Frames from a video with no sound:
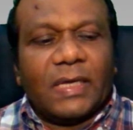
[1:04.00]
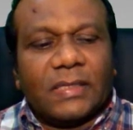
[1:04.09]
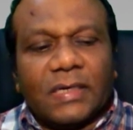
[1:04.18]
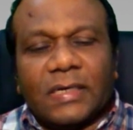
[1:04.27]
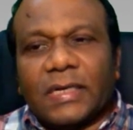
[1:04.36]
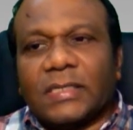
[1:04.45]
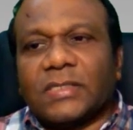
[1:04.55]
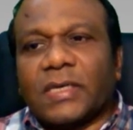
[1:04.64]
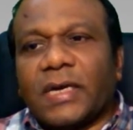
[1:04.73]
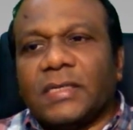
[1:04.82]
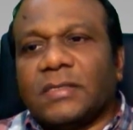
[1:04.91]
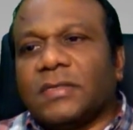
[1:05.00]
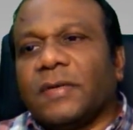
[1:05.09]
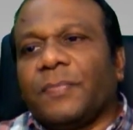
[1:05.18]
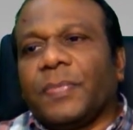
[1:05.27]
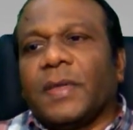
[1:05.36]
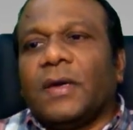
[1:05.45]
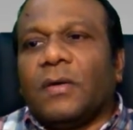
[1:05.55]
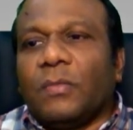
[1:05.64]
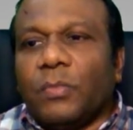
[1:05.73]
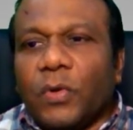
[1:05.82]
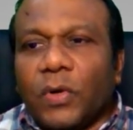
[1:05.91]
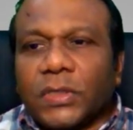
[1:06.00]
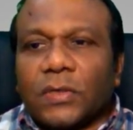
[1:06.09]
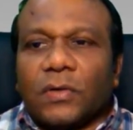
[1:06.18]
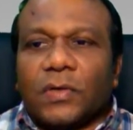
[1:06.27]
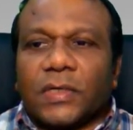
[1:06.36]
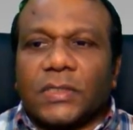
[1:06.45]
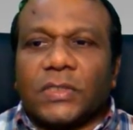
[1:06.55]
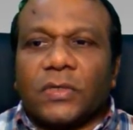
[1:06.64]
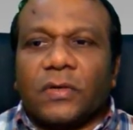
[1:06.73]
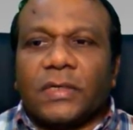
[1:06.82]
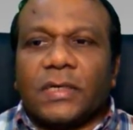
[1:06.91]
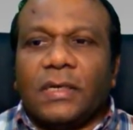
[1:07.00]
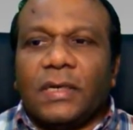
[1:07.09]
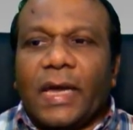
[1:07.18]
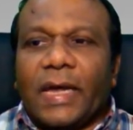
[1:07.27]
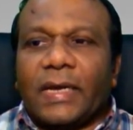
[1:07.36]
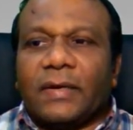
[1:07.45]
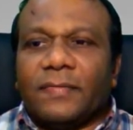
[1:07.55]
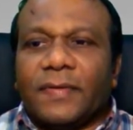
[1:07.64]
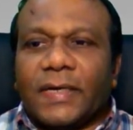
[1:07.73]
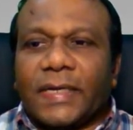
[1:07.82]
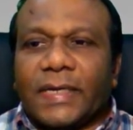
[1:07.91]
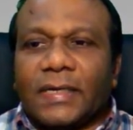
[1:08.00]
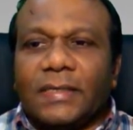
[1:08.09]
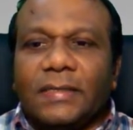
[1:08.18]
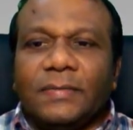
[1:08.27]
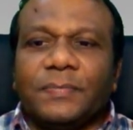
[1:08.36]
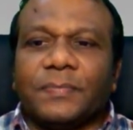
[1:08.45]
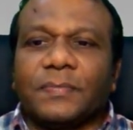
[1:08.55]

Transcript: make the grid size both horizontal and vertical